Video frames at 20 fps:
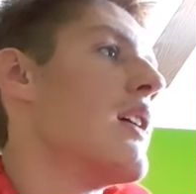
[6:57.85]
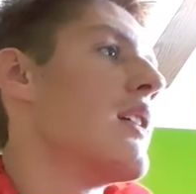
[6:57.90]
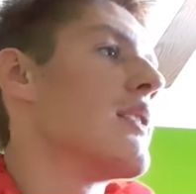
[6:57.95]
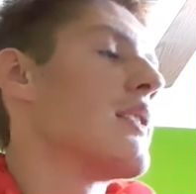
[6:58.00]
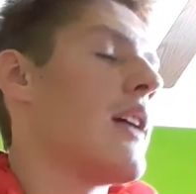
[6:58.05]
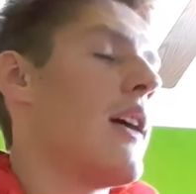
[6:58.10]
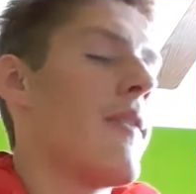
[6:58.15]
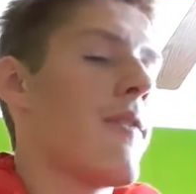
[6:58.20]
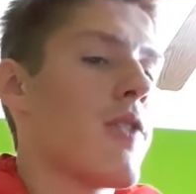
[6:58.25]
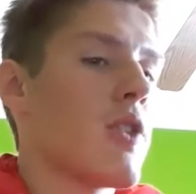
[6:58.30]

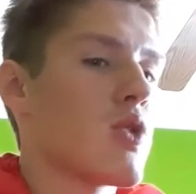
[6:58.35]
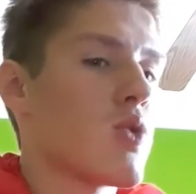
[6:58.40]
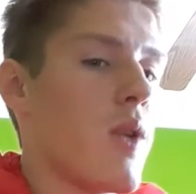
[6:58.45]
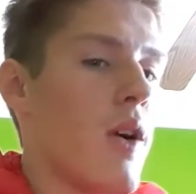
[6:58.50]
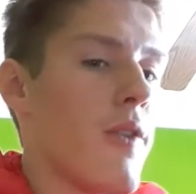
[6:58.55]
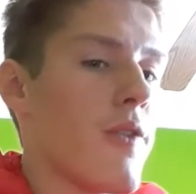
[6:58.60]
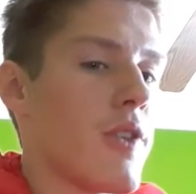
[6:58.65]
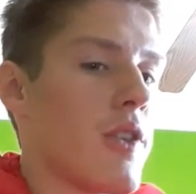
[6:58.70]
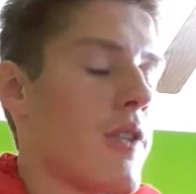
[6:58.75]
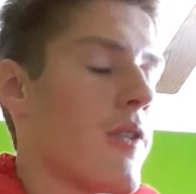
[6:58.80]
10 for
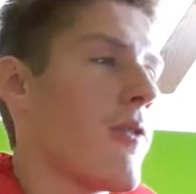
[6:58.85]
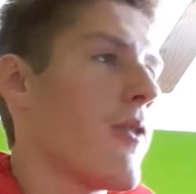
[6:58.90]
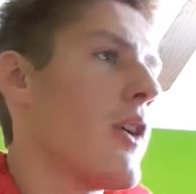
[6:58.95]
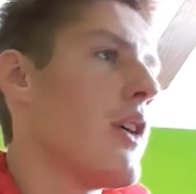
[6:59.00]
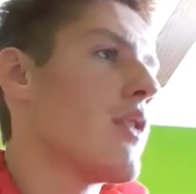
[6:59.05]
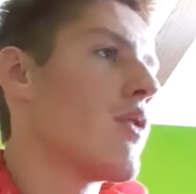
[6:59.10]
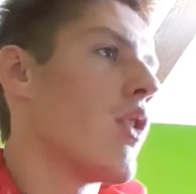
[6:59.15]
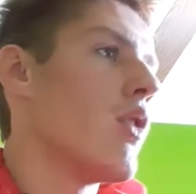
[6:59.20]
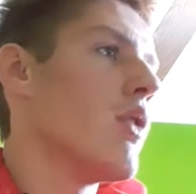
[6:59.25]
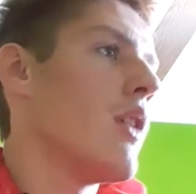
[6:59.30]
12 from the free
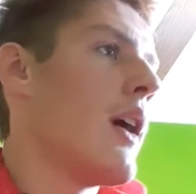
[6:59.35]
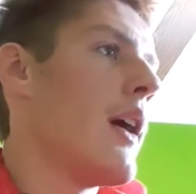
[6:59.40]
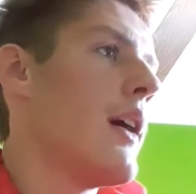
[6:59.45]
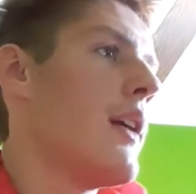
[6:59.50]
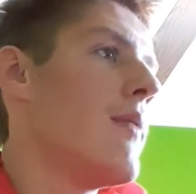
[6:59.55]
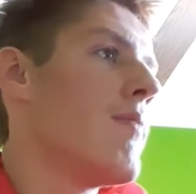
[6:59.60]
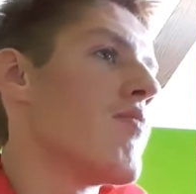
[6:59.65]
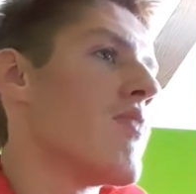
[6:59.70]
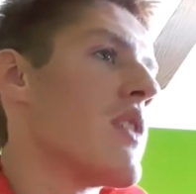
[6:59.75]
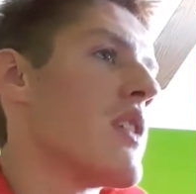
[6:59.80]
throw
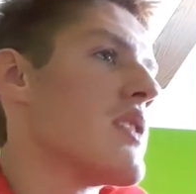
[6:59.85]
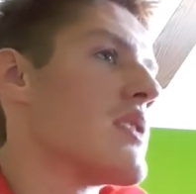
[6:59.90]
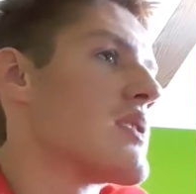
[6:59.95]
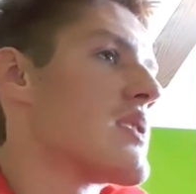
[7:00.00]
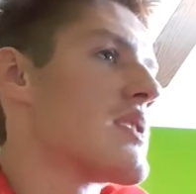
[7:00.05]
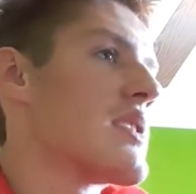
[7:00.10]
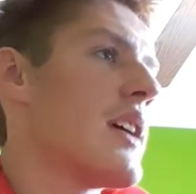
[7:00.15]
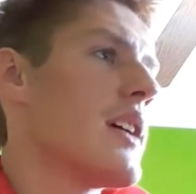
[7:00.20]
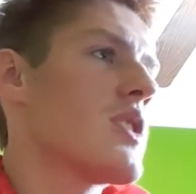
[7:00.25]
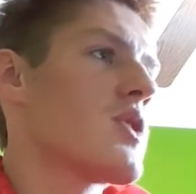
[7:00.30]
line,
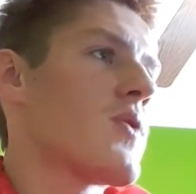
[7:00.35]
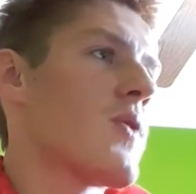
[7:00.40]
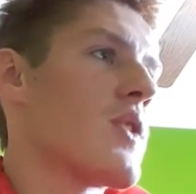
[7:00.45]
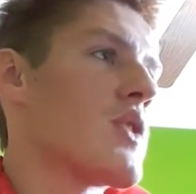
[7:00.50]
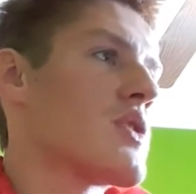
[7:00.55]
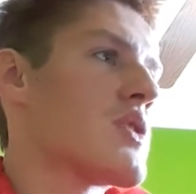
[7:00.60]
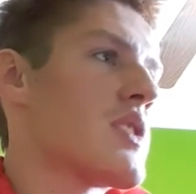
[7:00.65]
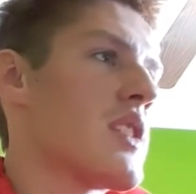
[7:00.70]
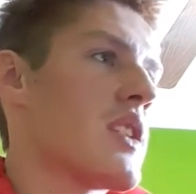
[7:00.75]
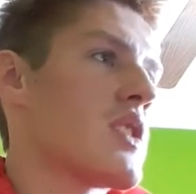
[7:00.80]
6 for
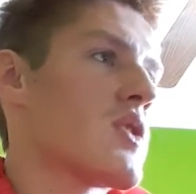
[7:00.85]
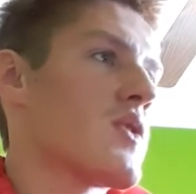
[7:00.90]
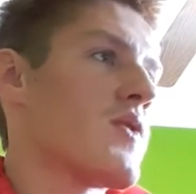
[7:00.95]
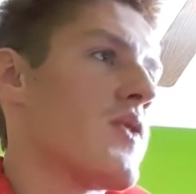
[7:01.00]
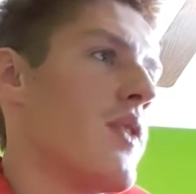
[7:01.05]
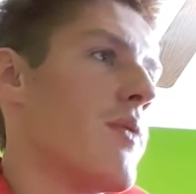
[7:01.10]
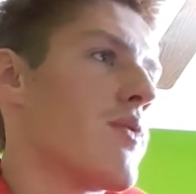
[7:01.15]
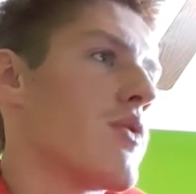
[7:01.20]
6 from